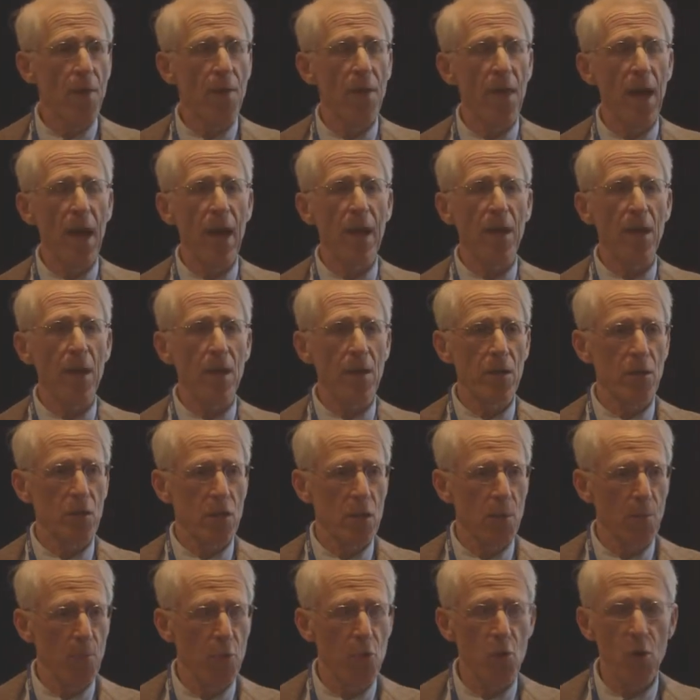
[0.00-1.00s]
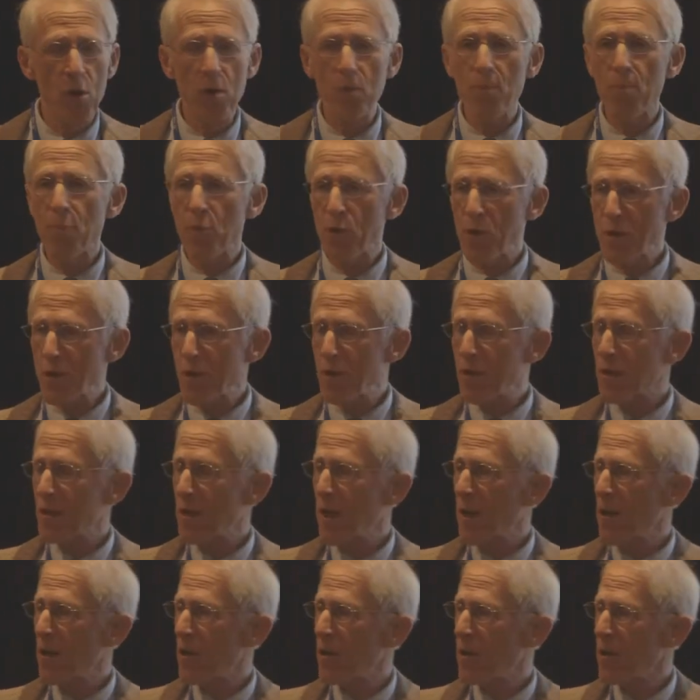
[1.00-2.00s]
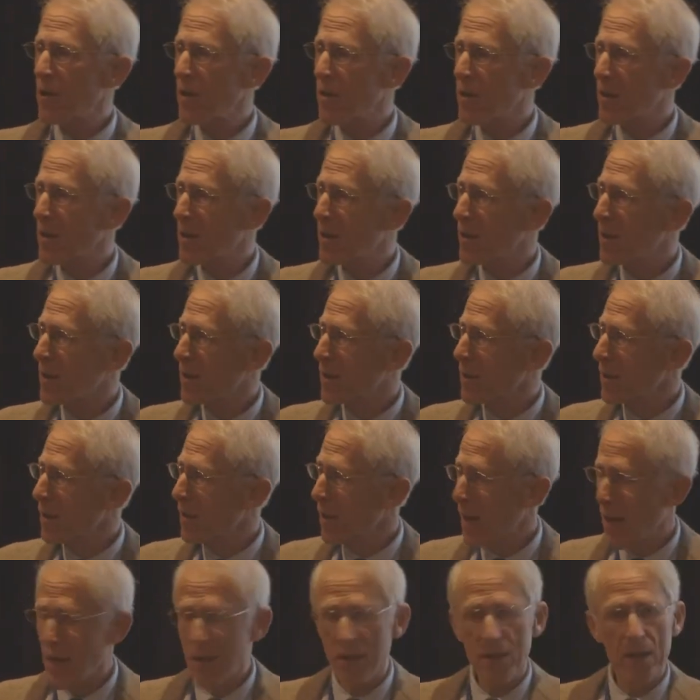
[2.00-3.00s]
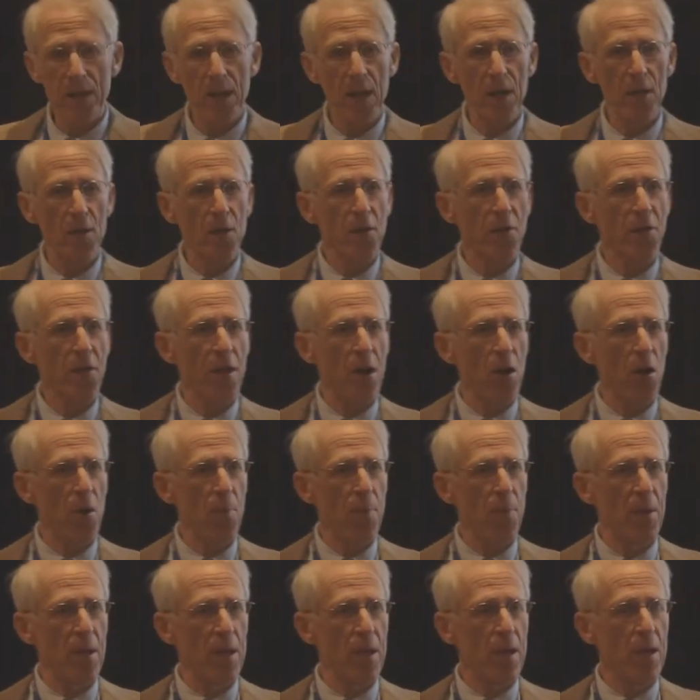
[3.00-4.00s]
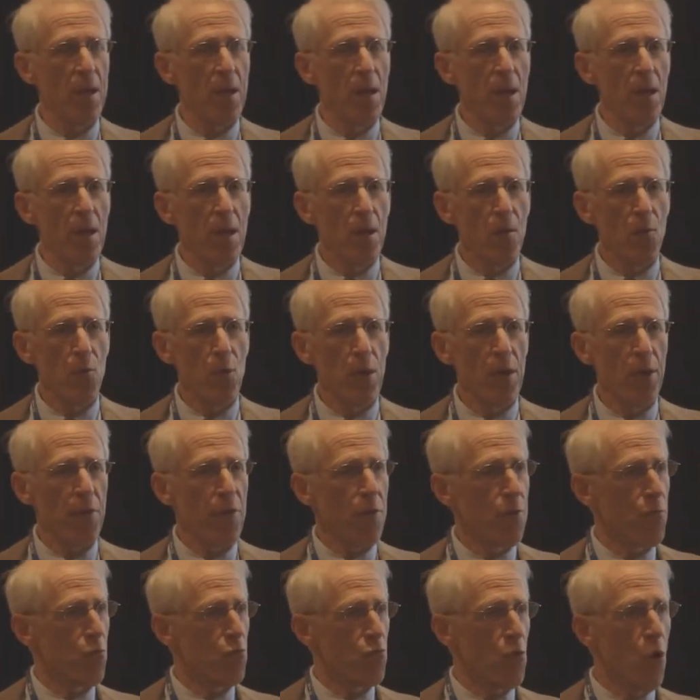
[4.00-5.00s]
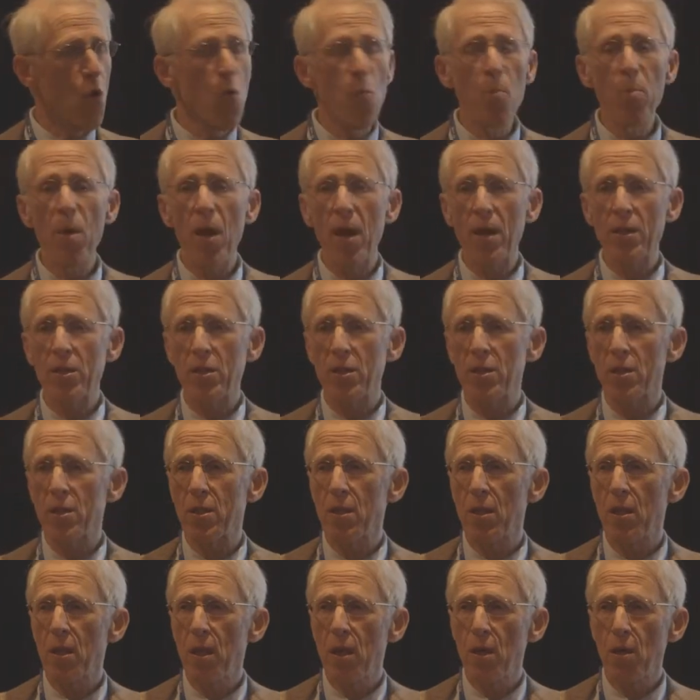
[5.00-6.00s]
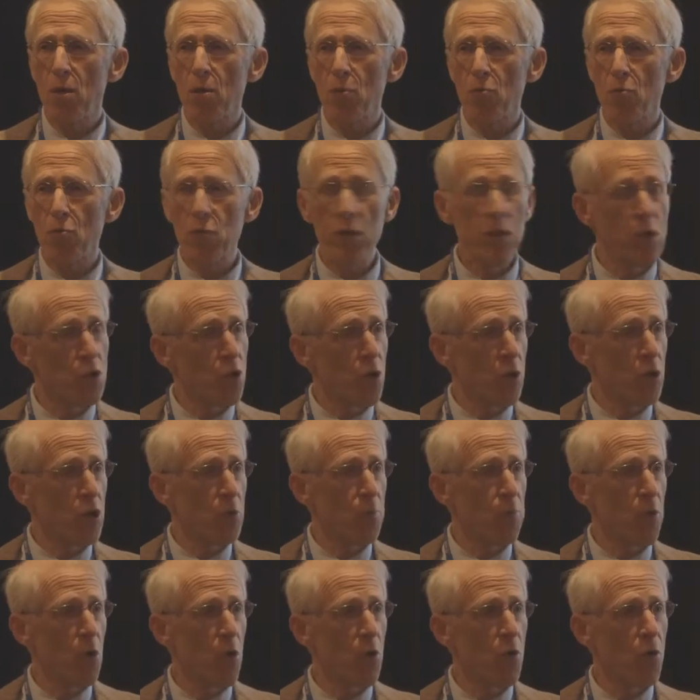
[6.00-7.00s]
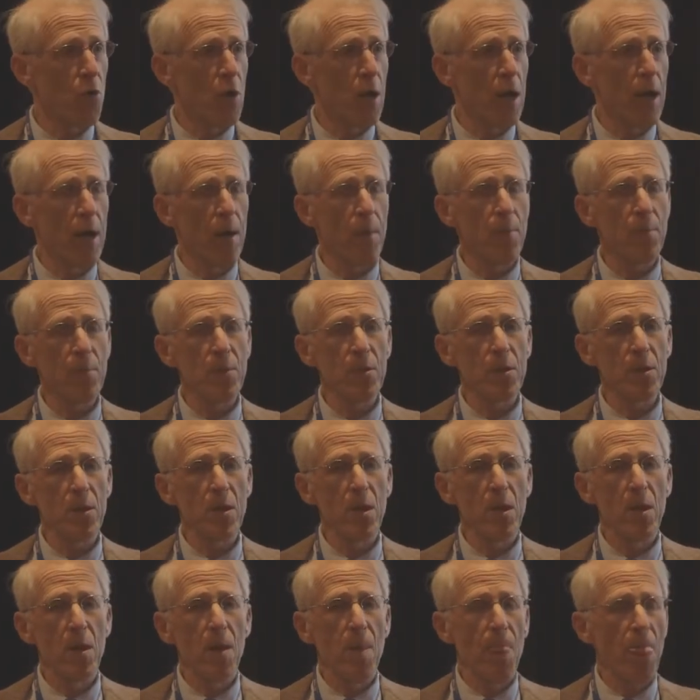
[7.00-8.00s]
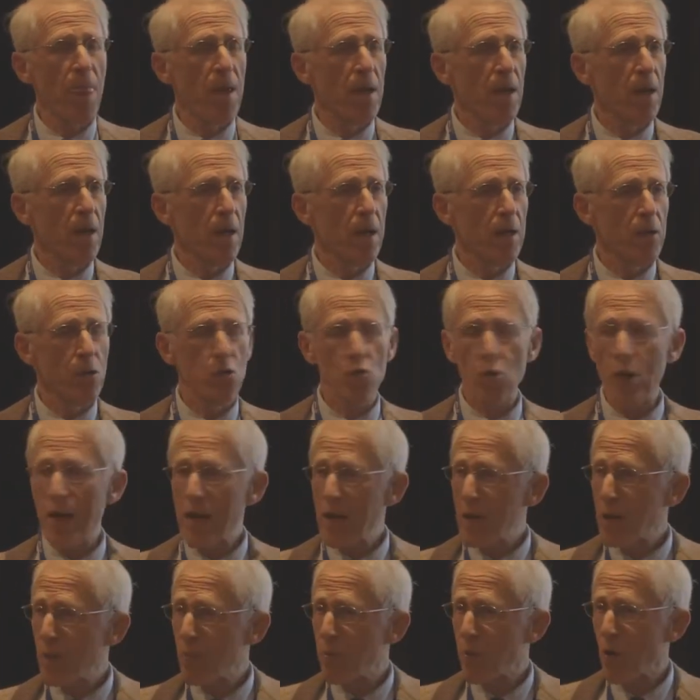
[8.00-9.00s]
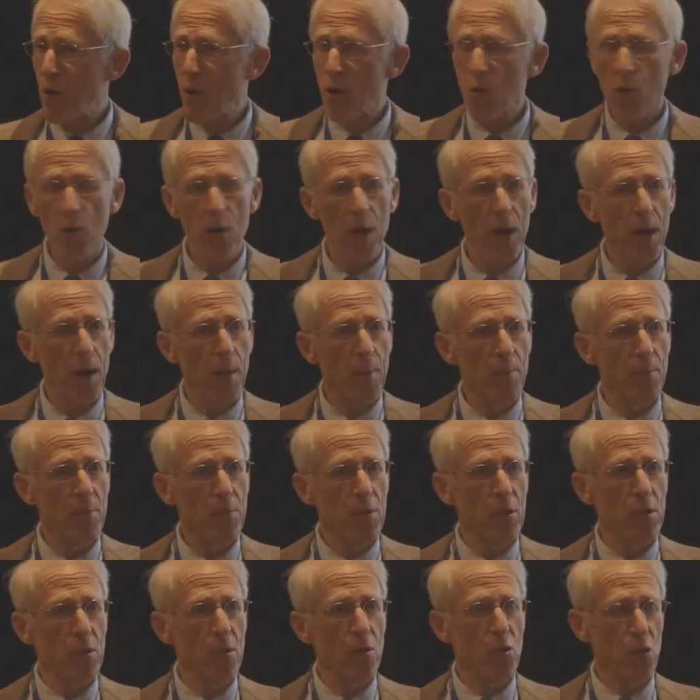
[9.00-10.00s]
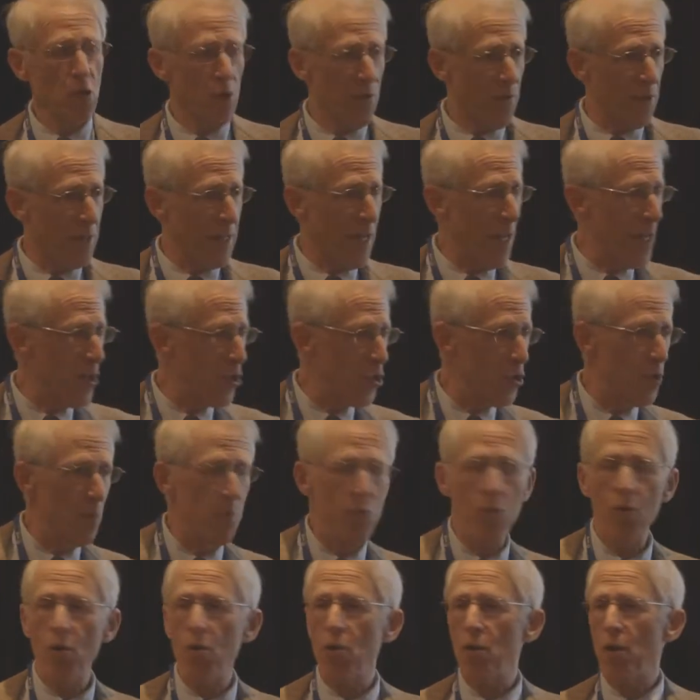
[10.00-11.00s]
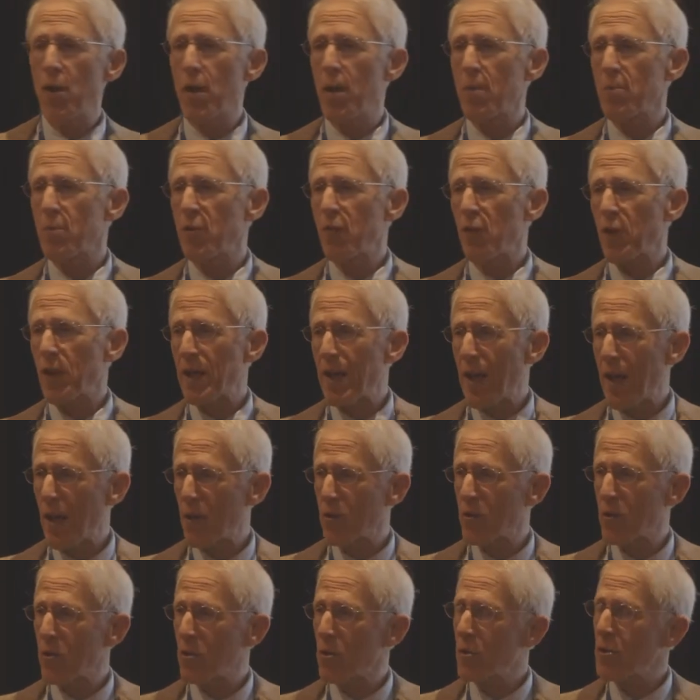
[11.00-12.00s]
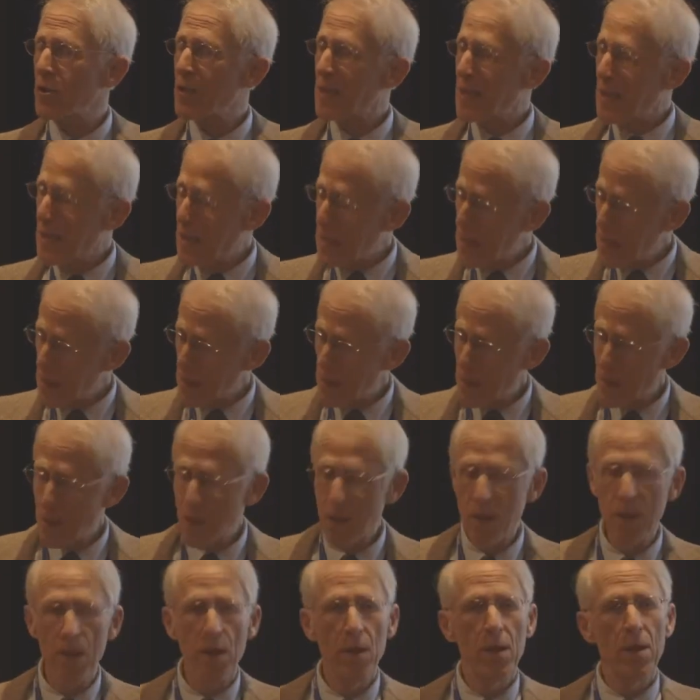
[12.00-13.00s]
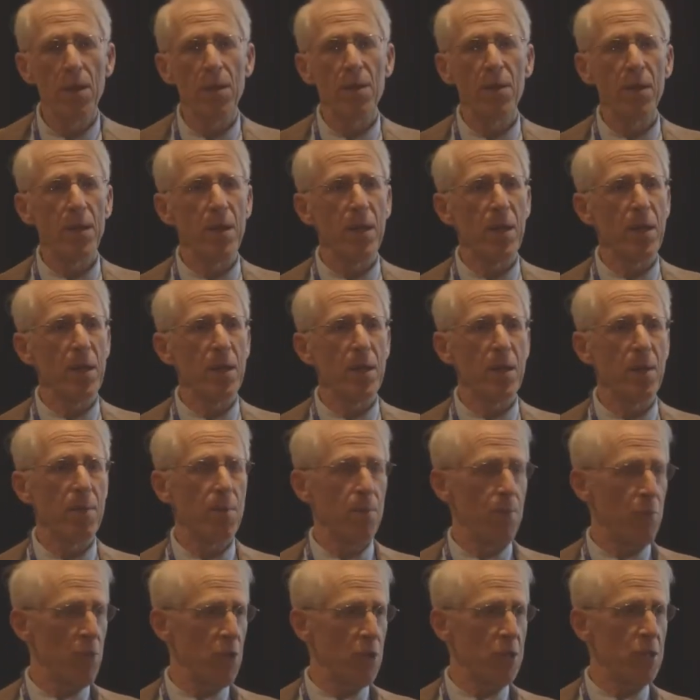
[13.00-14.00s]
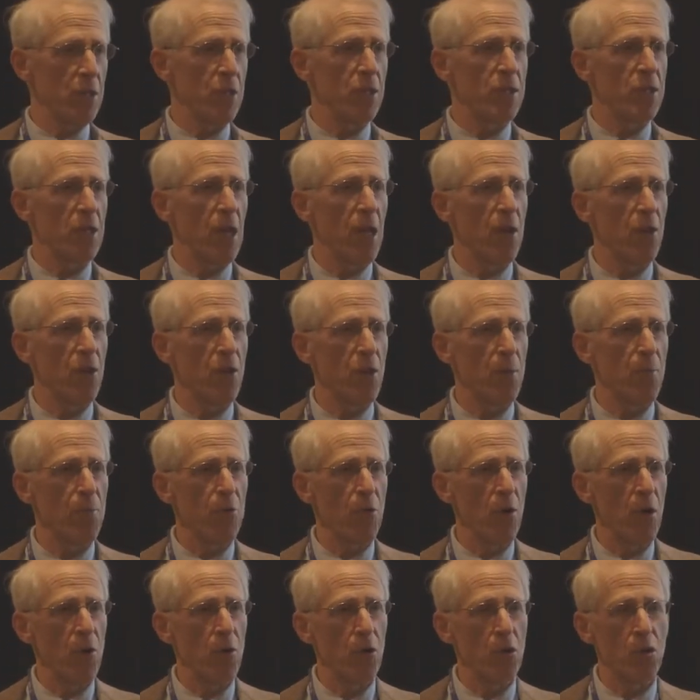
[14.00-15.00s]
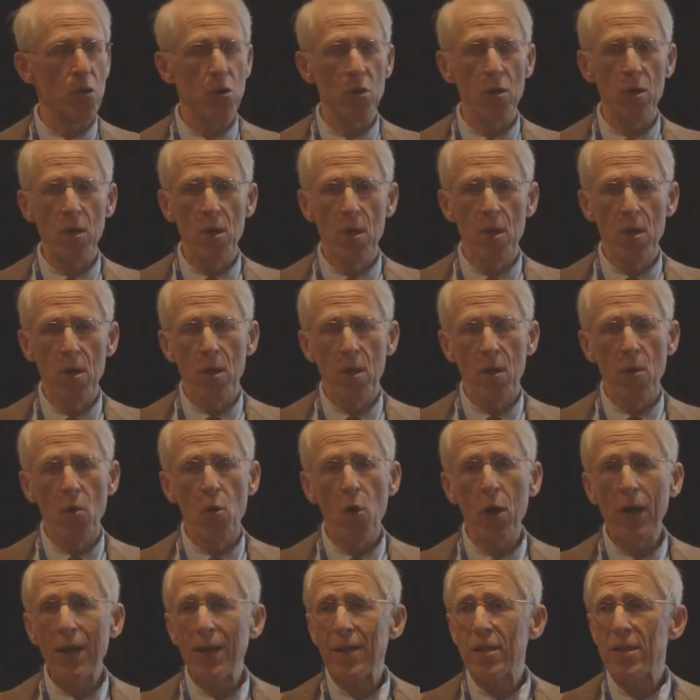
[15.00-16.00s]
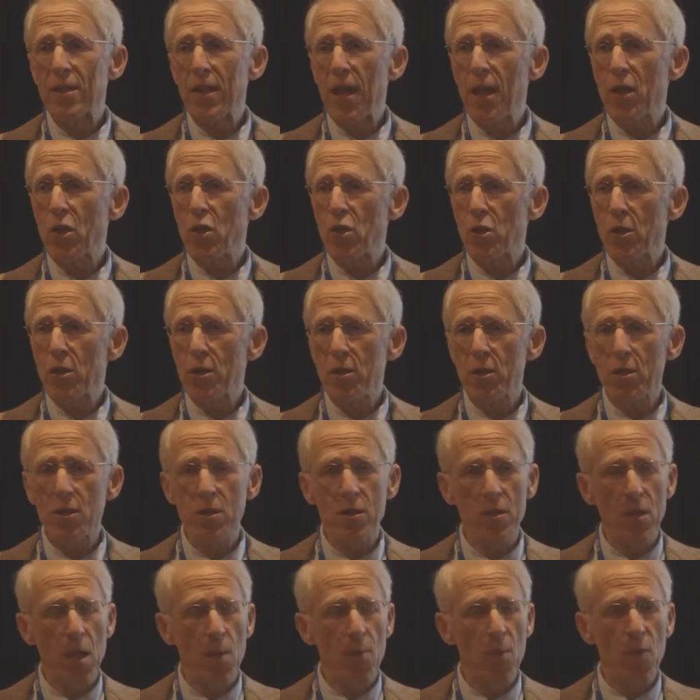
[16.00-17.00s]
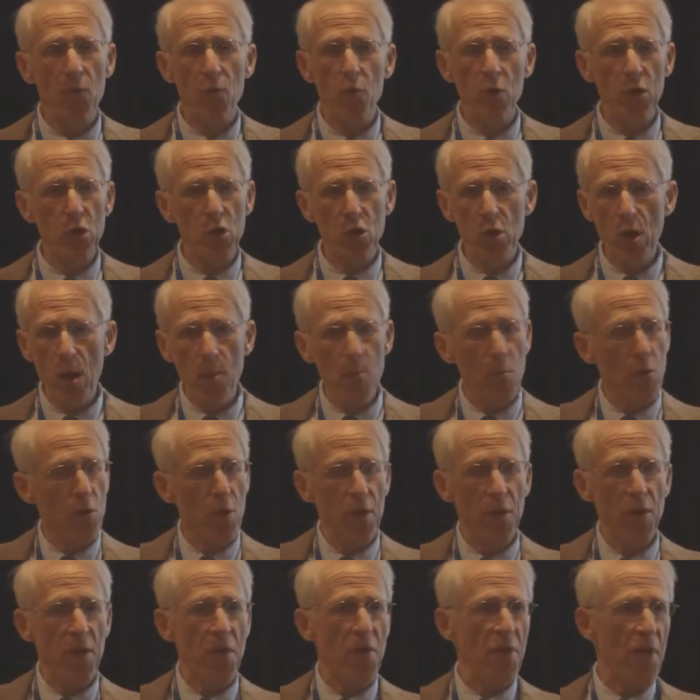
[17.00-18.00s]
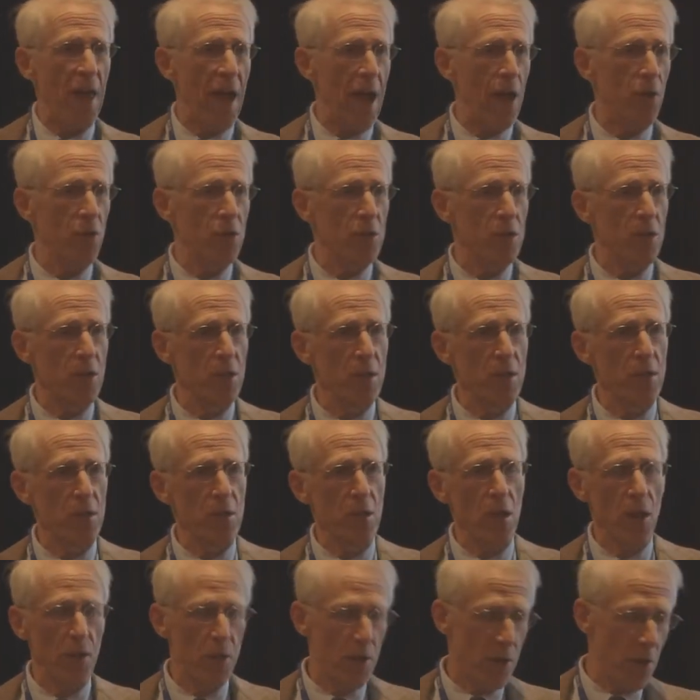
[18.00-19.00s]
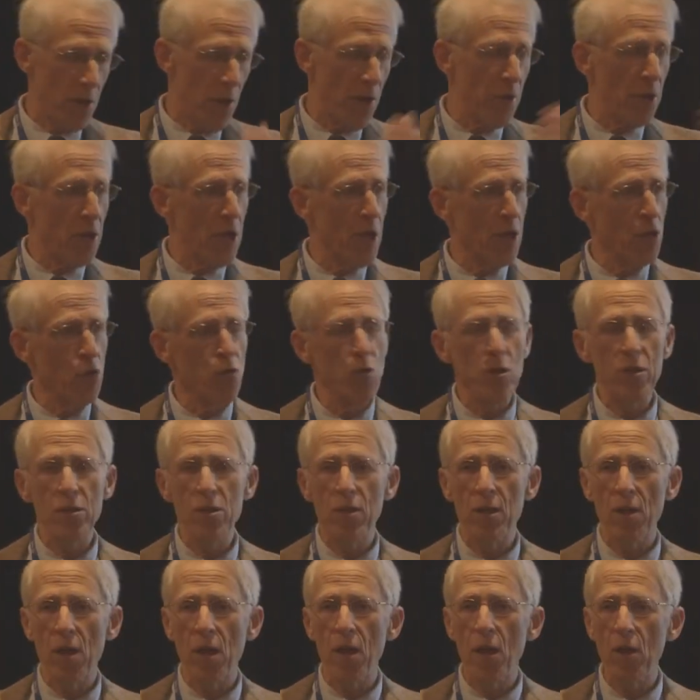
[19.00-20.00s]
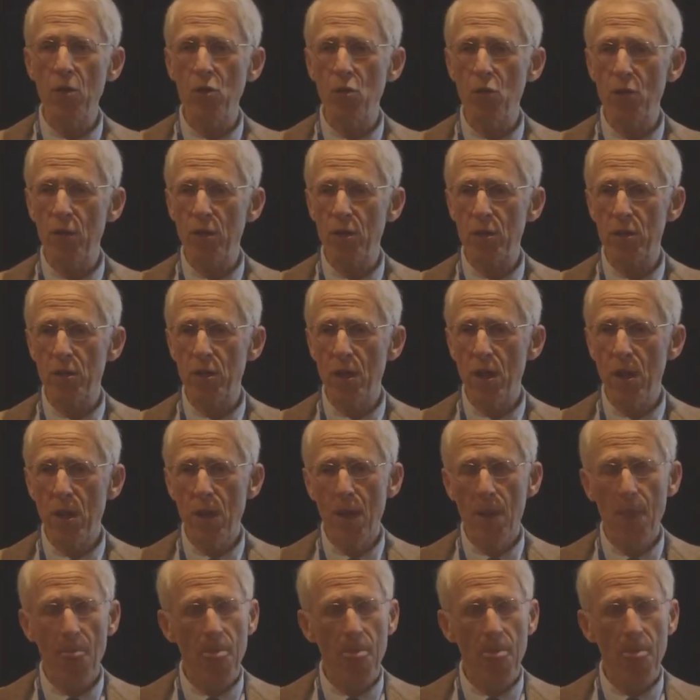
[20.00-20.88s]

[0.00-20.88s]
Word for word: that support person-centered, client-centered therapy with robust research programs, training programs, certification programs for counselors in the person-centered approach, organizations, some of which number in the thousands, in other countries in the hundreds.